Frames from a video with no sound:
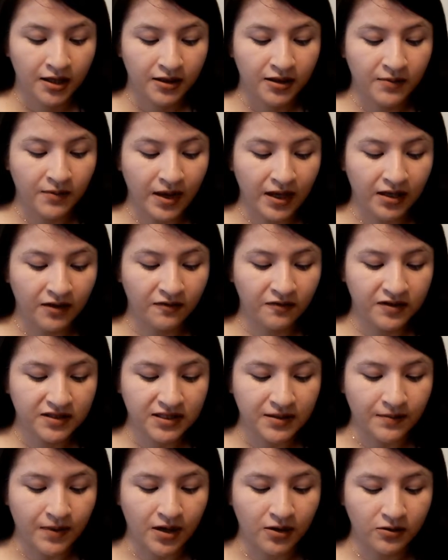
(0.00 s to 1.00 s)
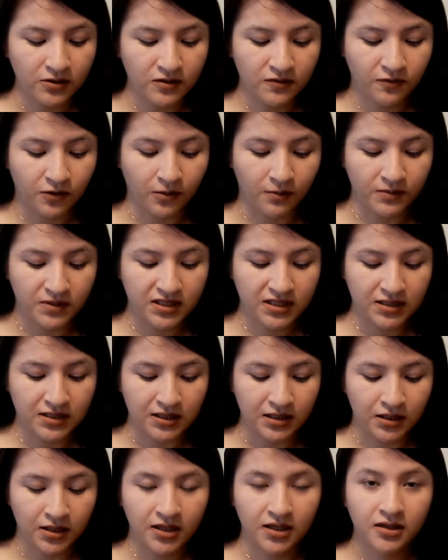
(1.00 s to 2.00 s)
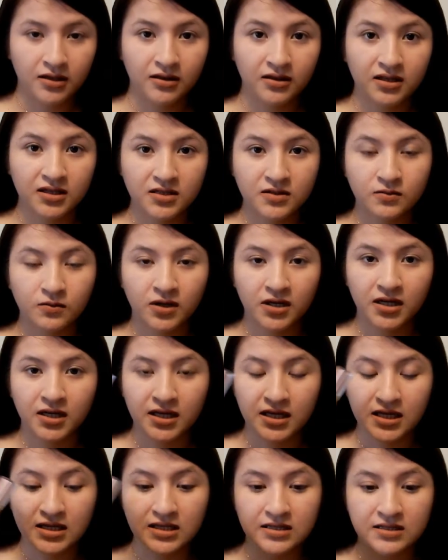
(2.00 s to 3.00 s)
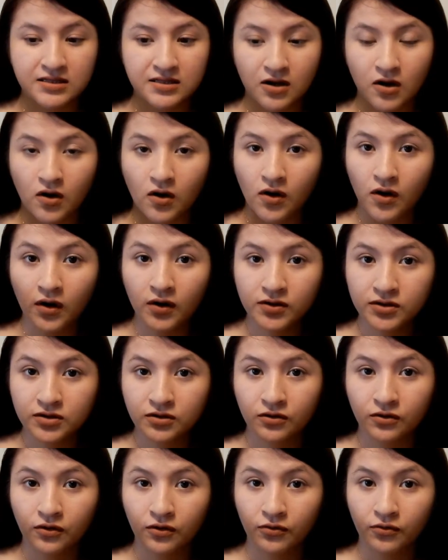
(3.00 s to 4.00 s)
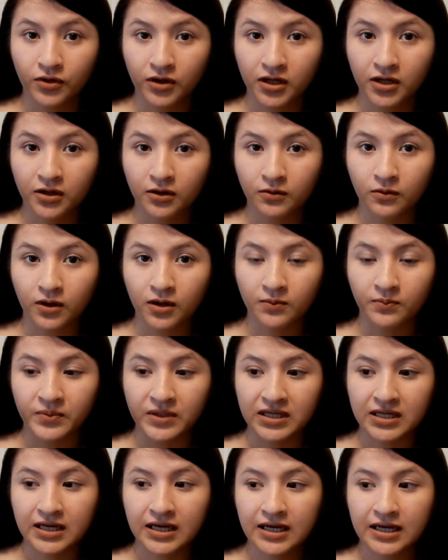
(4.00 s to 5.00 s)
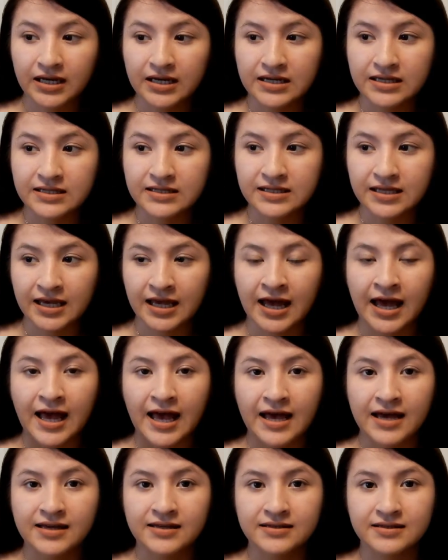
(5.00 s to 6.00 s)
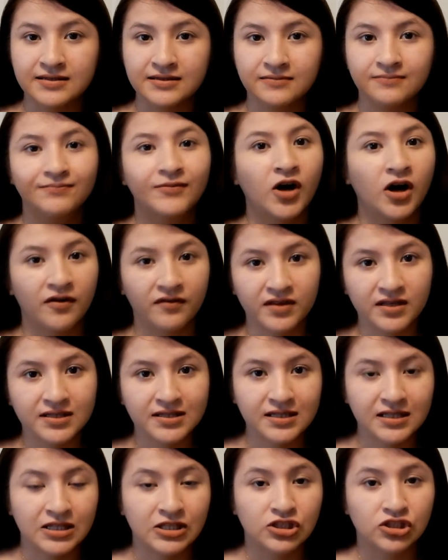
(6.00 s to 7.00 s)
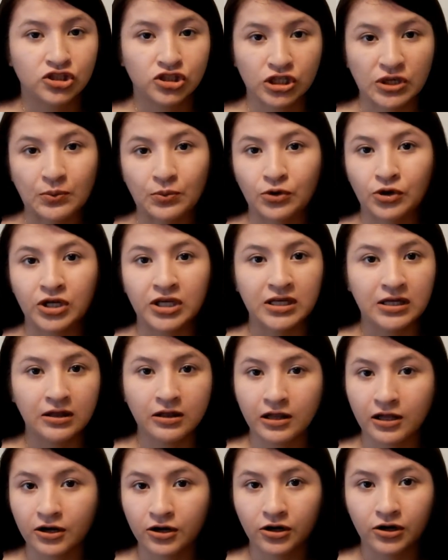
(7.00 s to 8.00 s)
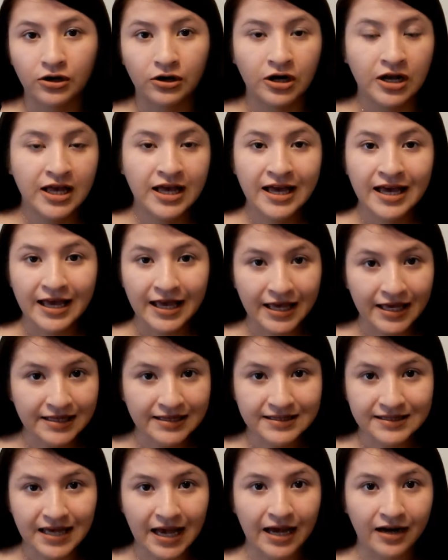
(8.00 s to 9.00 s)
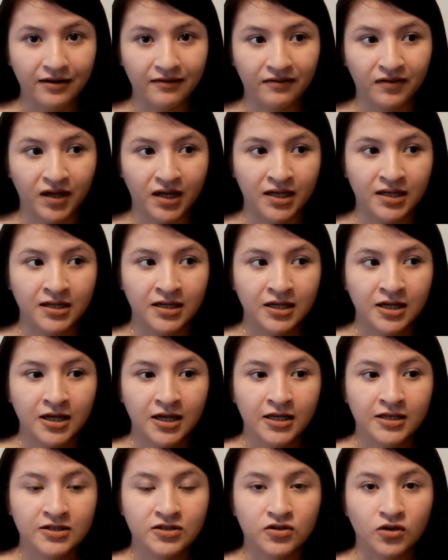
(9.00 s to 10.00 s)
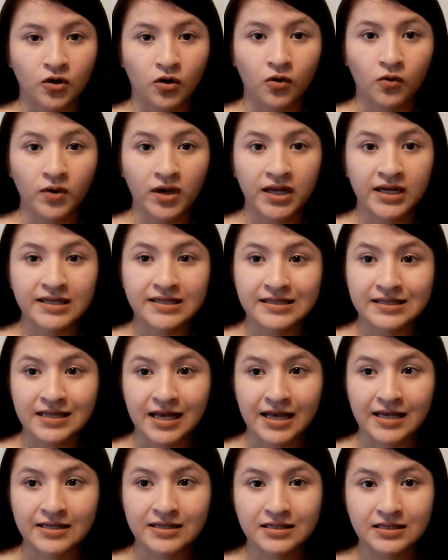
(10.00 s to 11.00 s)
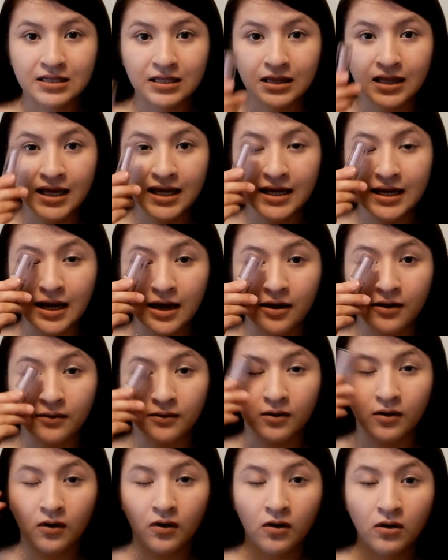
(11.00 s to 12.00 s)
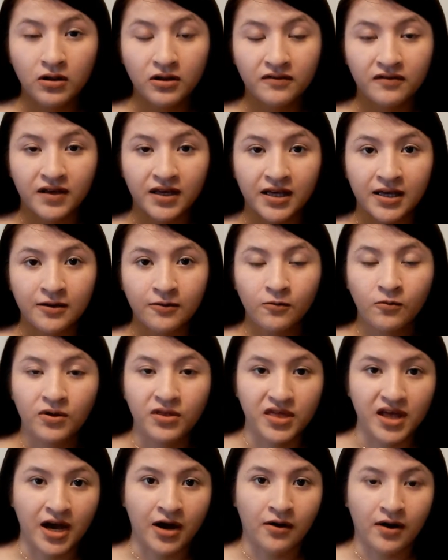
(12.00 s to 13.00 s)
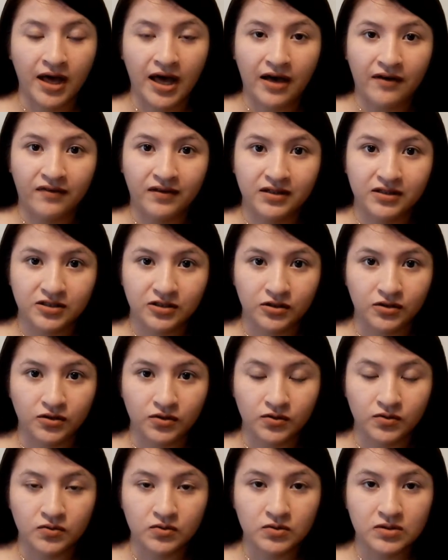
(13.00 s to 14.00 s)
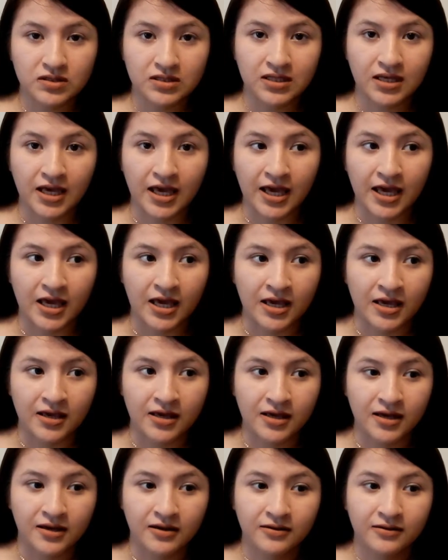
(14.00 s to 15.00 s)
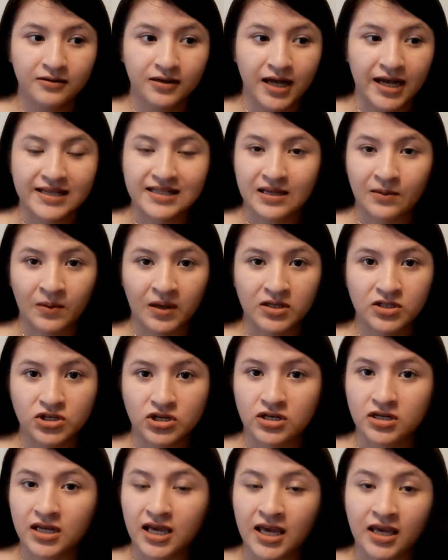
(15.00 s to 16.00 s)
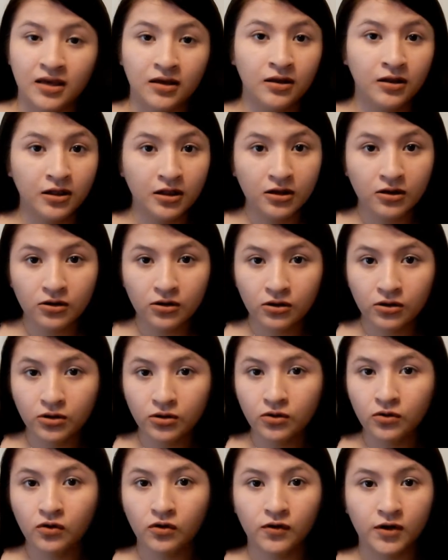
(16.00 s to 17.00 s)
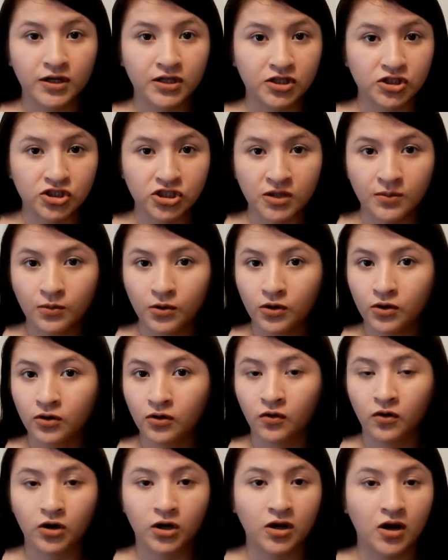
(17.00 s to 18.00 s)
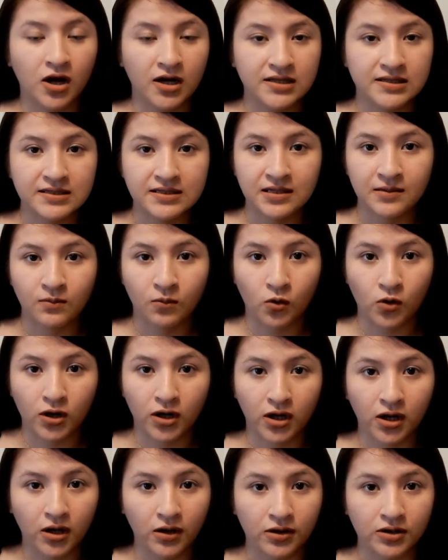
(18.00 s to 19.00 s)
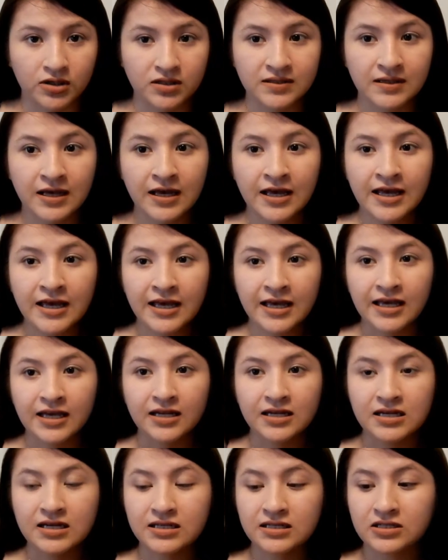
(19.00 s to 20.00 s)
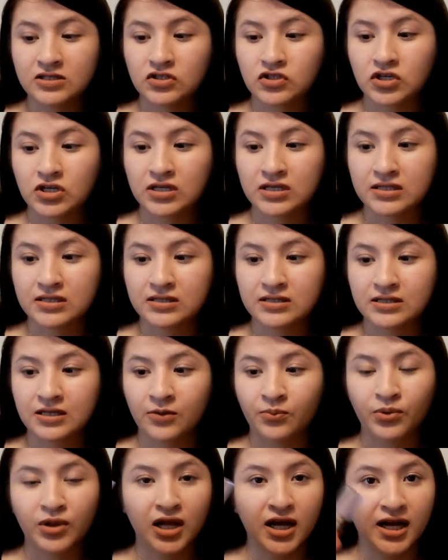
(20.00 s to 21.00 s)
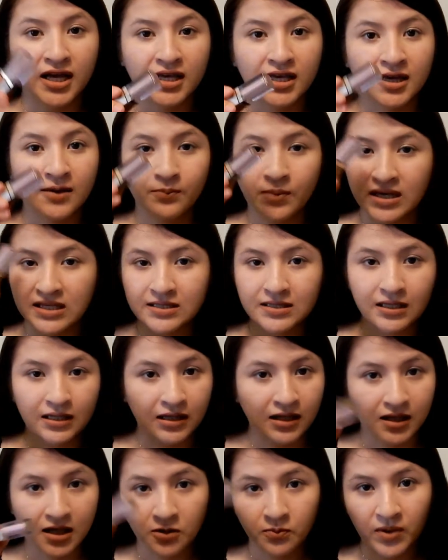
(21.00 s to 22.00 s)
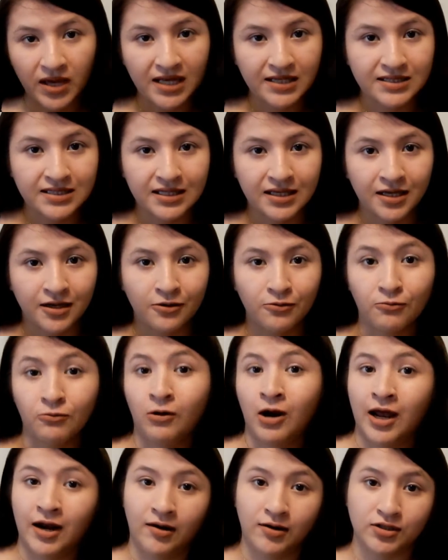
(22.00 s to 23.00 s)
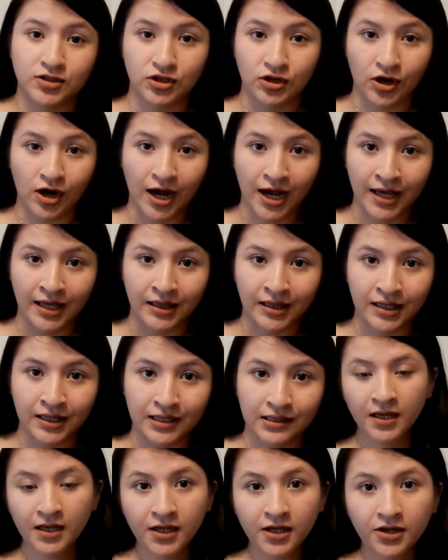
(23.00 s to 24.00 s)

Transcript: The Magnificent Metals from Stila, this one is also a really good one because it has obviously shimmery glitter inside of it. So it is nice to lay down all of it without having to use a, as I mentioned, a glitter glue or a shimmer or constant more colors. It is just applying it, basically like painting it right onto your eyelid.